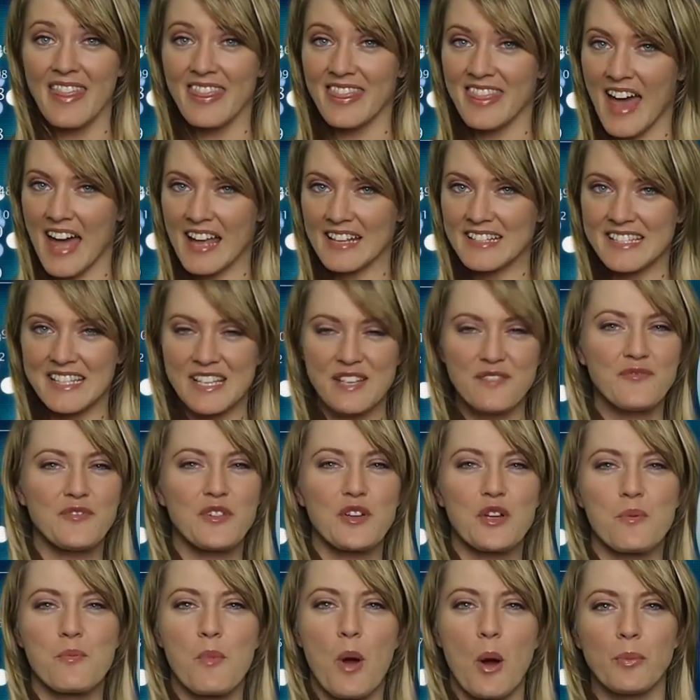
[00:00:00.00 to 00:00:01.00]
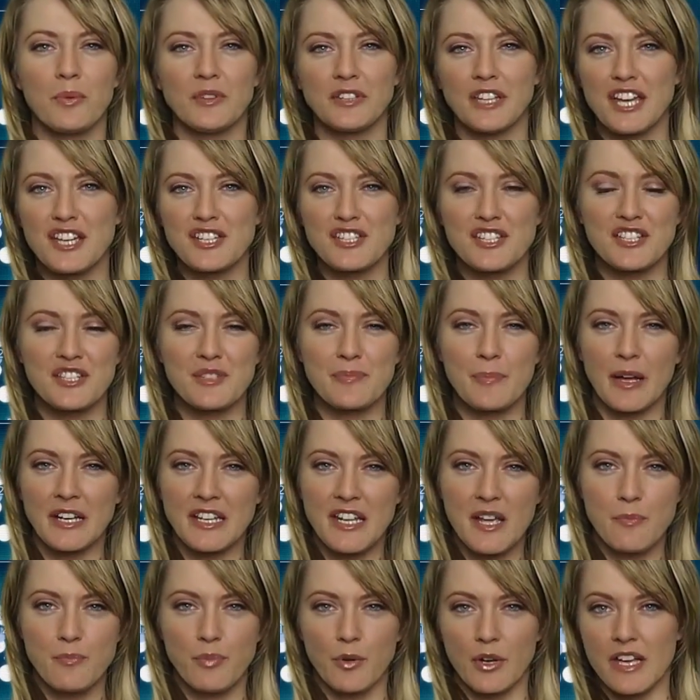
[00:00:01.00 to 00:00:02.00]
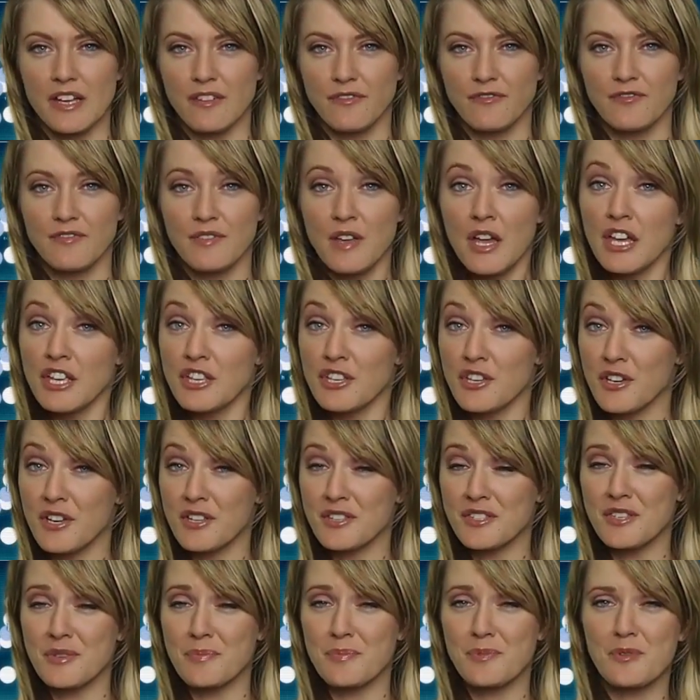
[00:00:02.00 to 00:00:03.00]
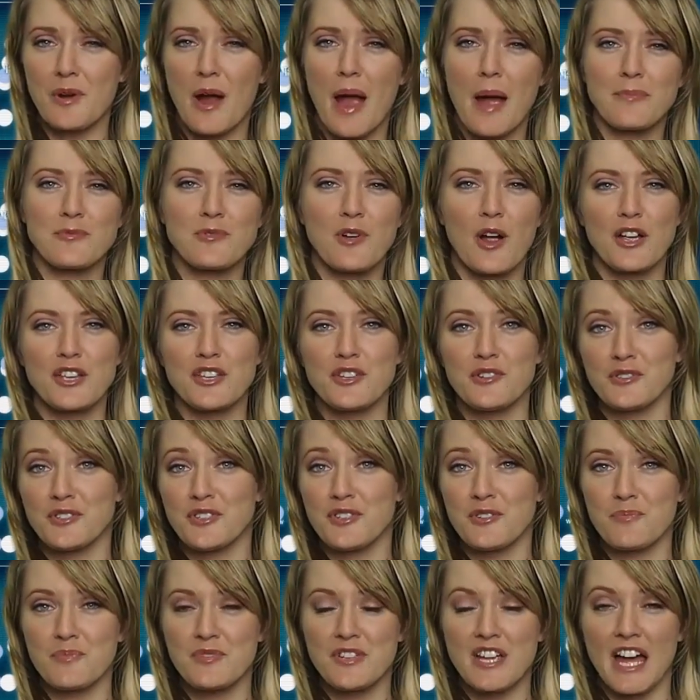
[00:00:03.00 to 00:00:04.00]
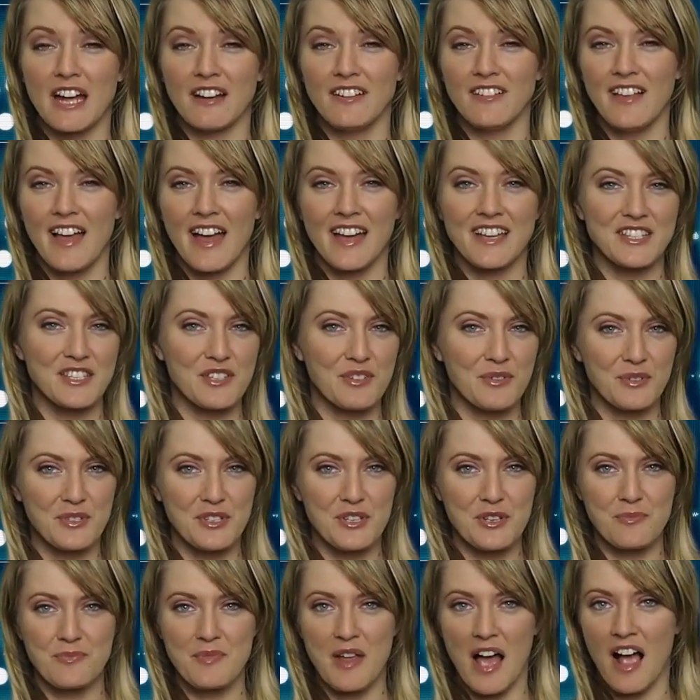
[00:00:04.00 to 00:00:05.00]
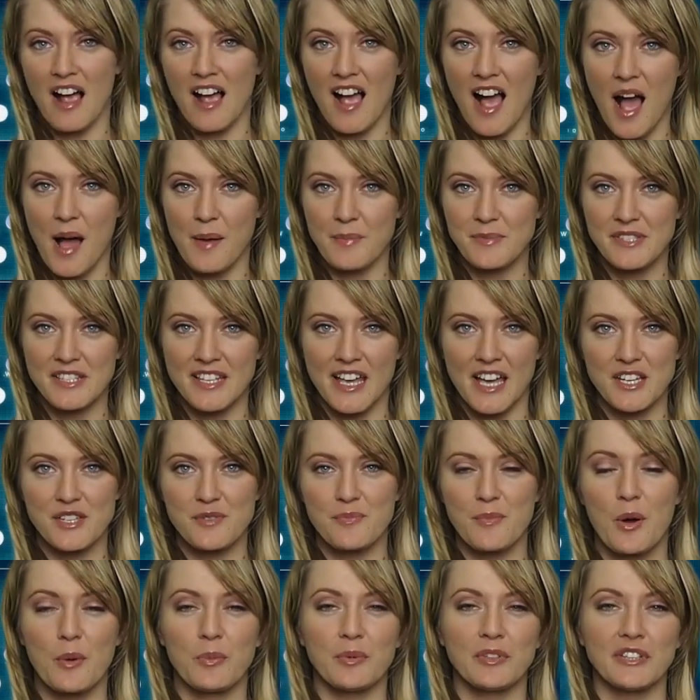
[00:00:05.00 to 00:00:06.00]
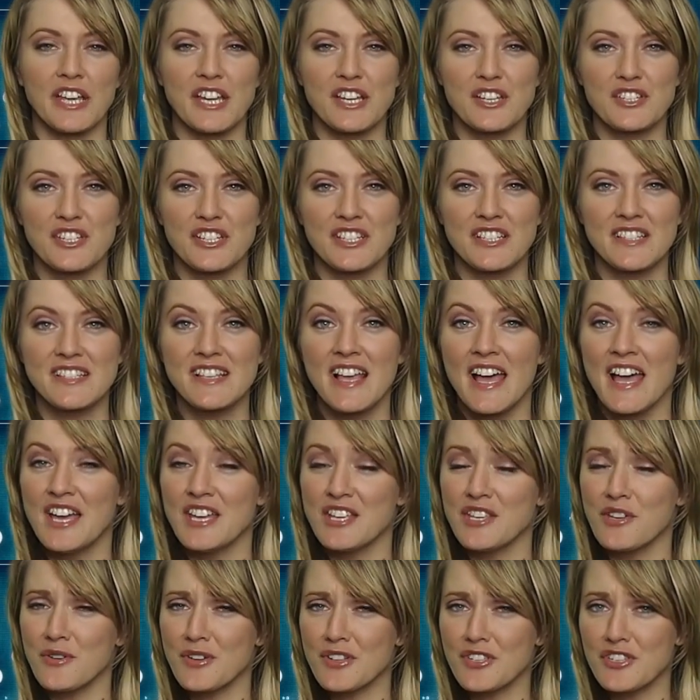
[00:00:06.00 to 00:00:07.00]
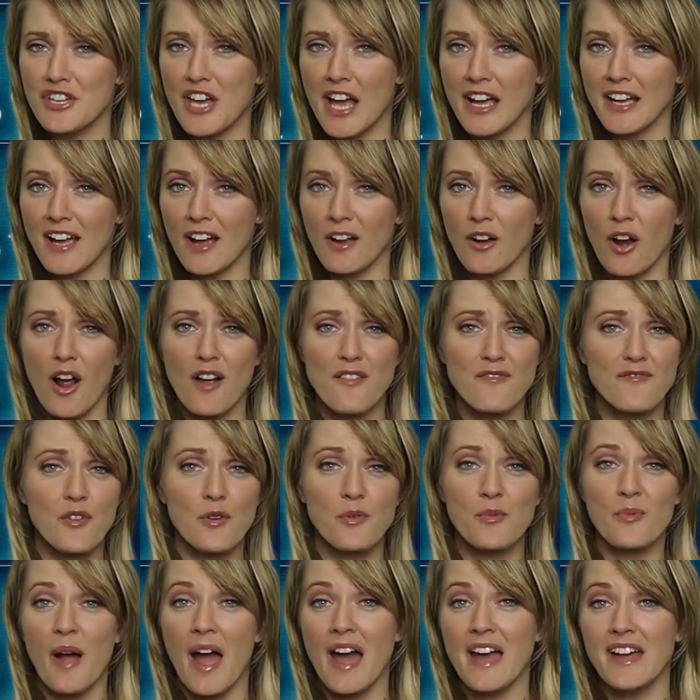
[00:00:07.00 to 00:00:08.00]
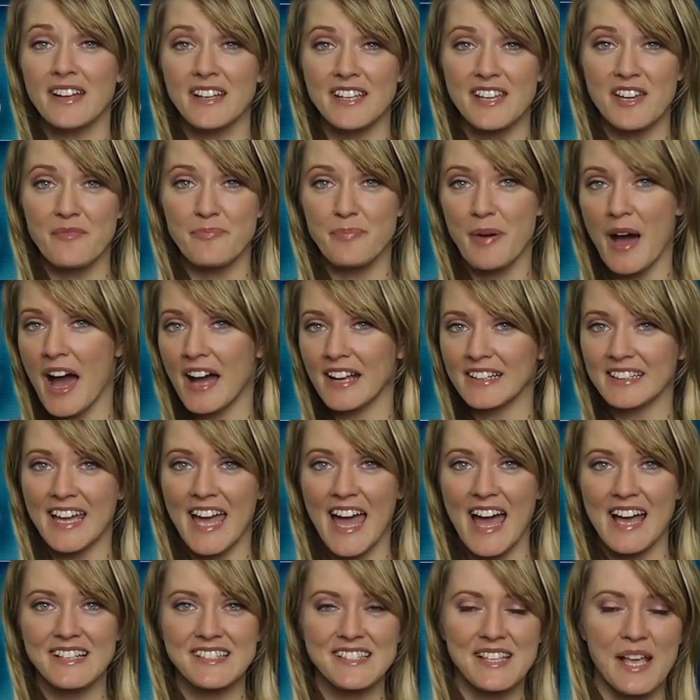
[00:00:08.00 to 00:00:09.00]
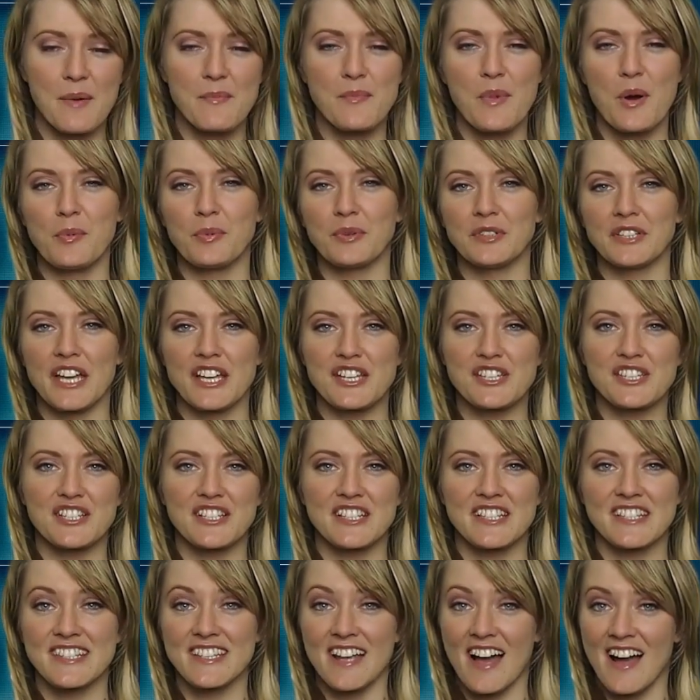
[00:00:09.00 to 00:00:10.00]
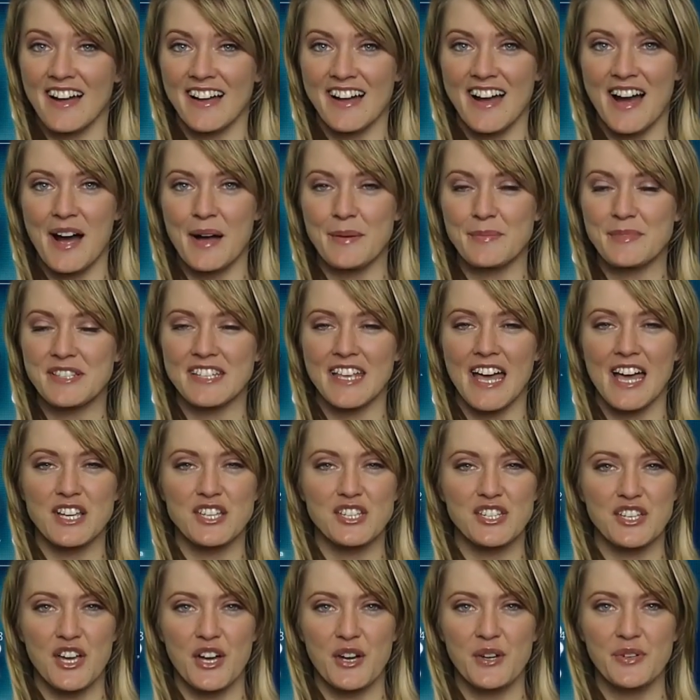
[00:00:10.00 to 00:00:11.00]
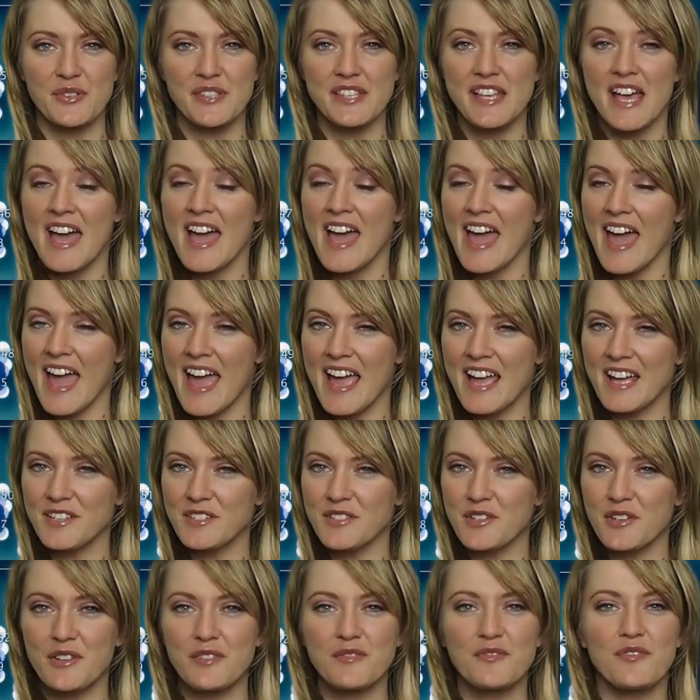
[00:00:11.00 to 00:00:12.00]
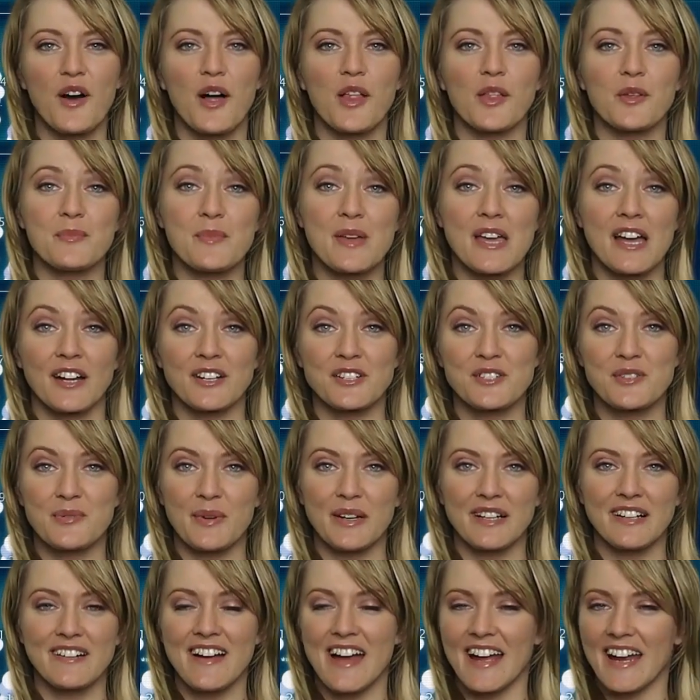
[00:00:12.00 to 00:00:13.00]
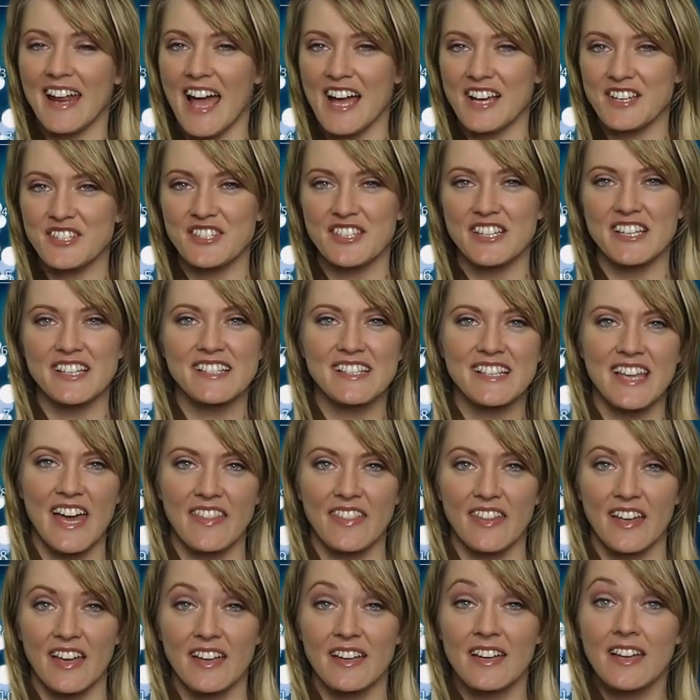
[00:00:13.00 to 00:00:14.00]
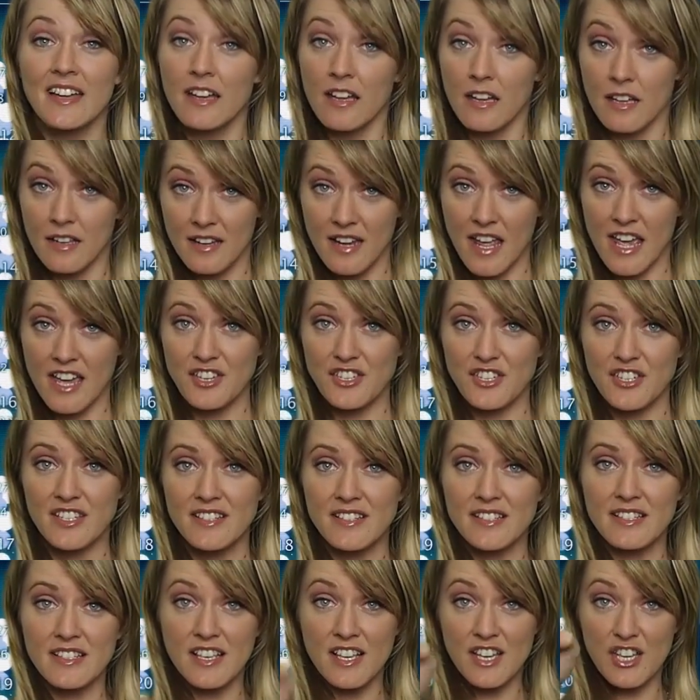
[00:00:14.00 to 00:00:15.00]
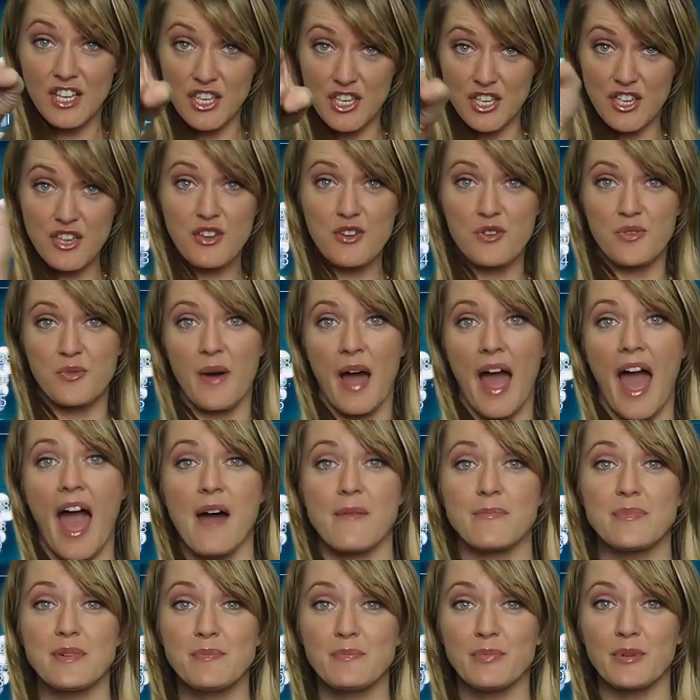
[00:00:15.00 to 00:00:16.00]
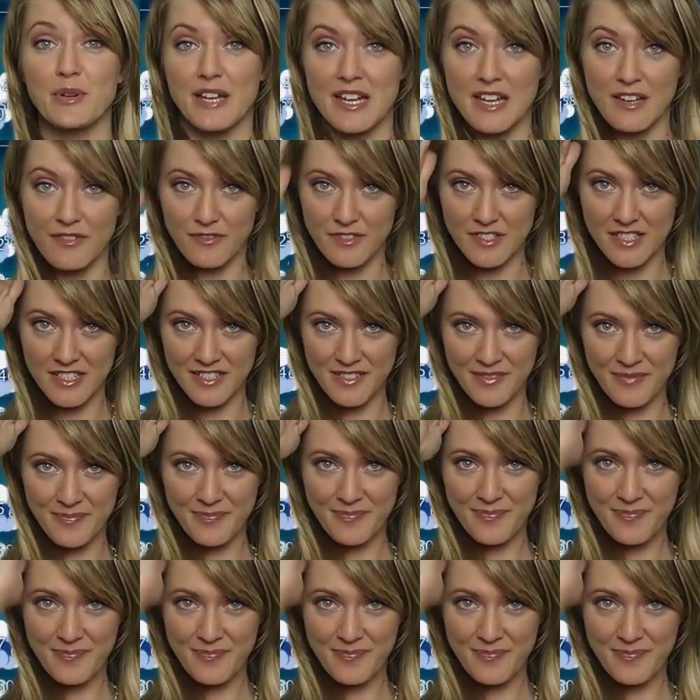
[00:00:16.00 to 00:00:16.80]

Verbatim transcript: That's it for your Mobile Nations Monday Brief. You can subscribe to our YouTube channel at youtube.com/Mobile Nations. You can check out our variety of podcasts at mobilenations.com/shows. And you can follow me on Twitter at Ashley Esqueda. Nations, you have been briefed.